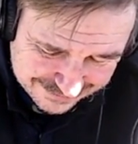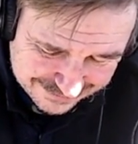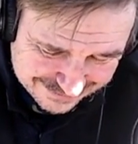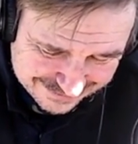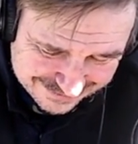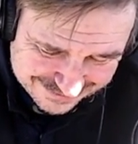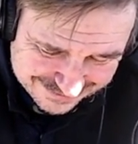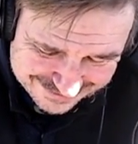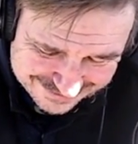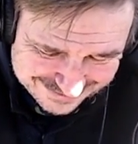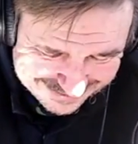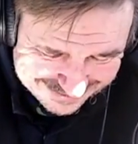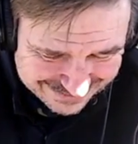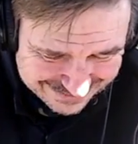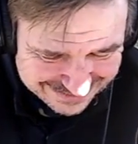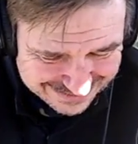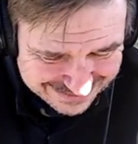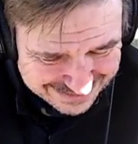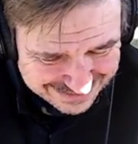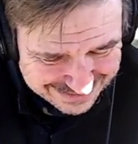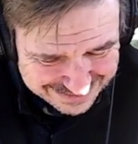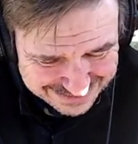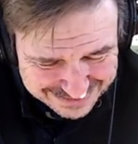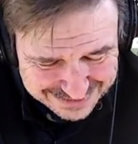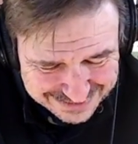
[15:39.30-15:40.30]

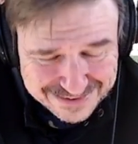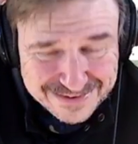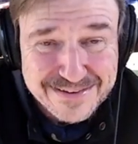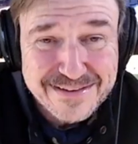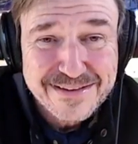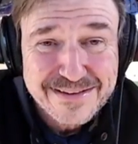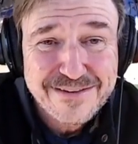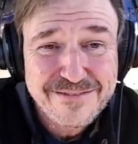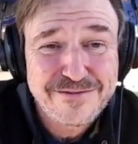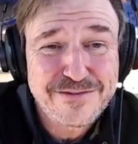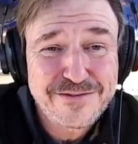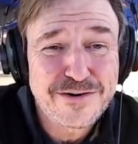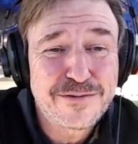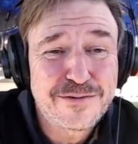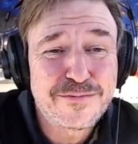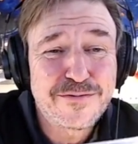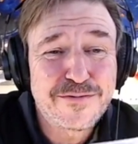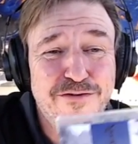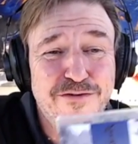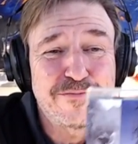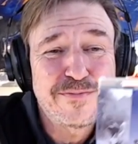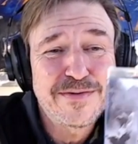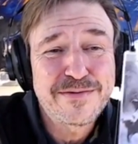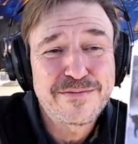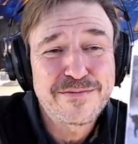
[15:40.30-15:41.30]
film
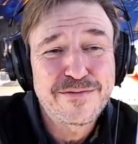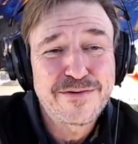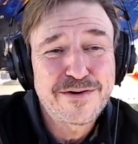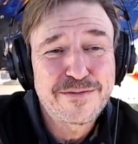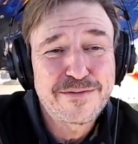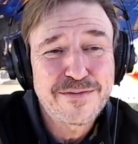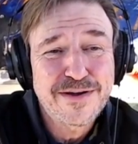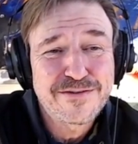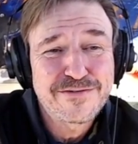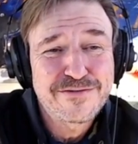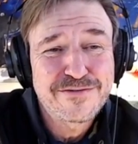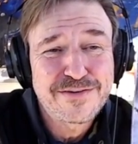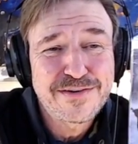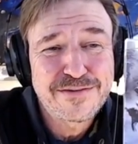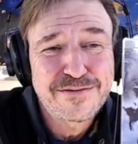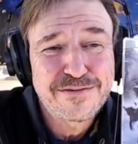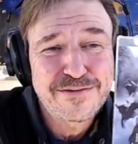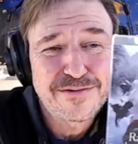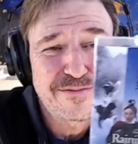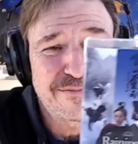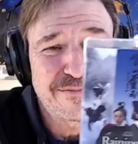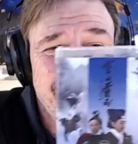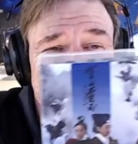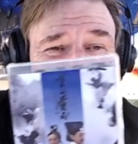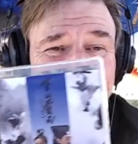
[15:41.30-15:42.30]
movement, one of my
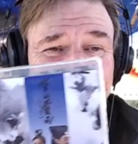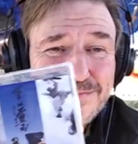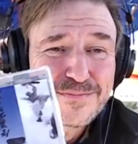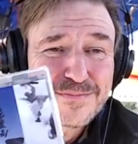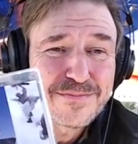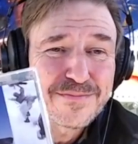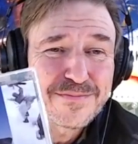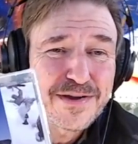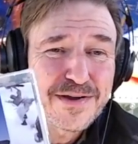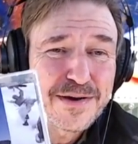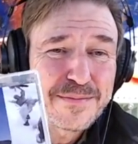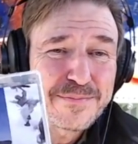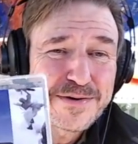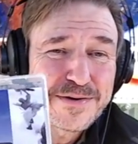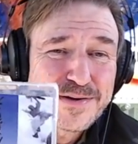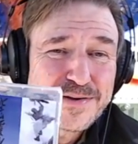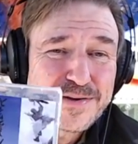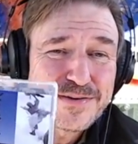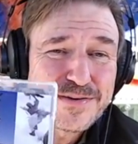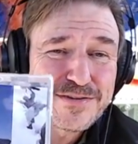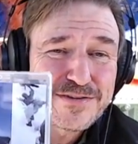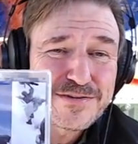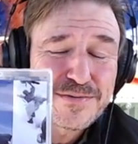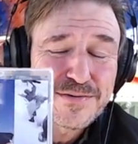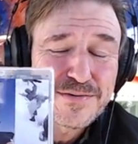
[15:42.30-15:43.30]
favorite
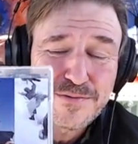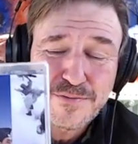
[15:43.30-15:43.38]
companies.